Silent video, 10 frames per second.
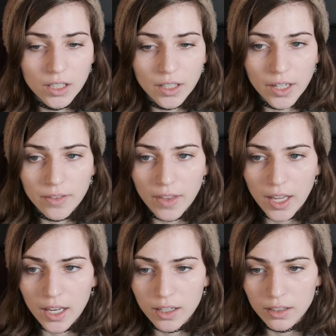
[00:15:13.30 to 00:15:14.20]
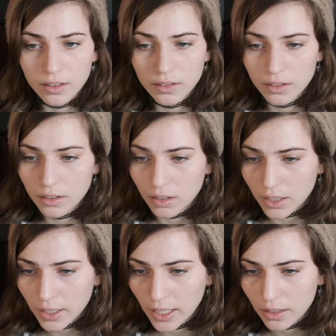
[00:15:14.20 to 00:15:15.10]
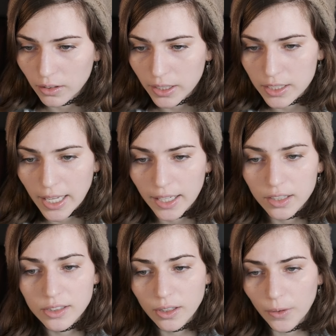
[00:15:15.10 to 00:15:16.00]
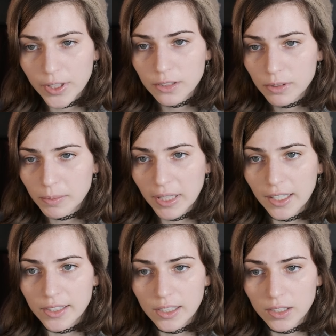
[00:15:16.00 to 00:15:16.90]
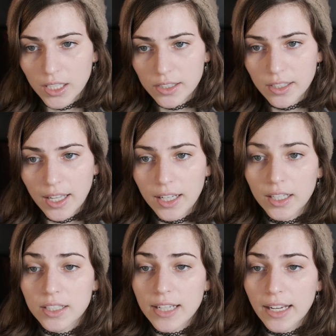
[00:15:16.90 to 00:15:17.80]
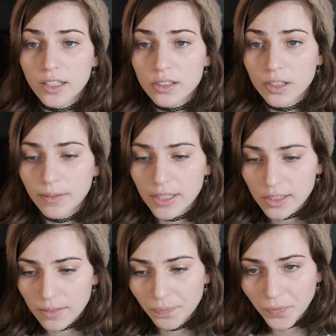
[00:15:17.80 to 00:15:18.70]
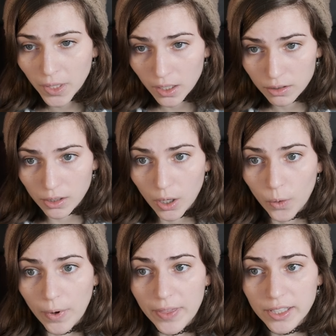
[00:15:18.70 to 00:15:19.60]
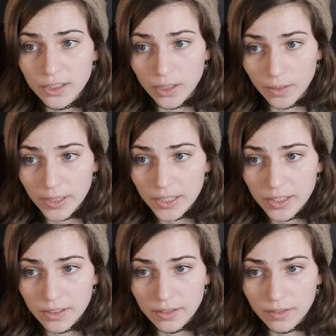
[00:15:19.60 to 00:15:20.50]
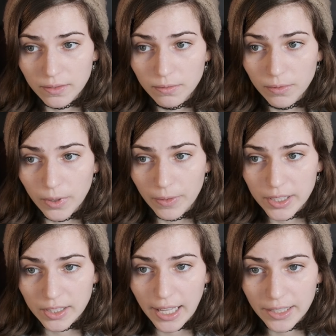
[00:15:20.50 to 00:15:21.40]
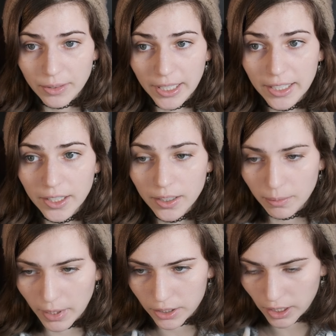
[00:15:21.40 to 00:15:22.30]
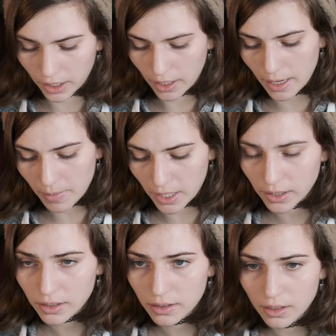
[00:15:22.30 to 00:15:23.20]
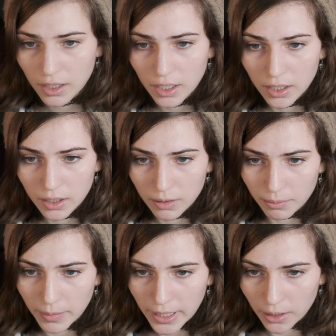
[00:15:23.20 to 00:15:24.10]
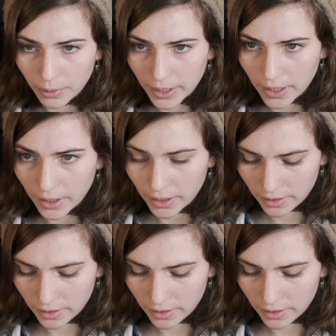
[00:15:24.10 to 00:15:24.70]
and then on handle intent. So this was because it is an intent service. So when this service of this class right here. I'm actually going to name this malware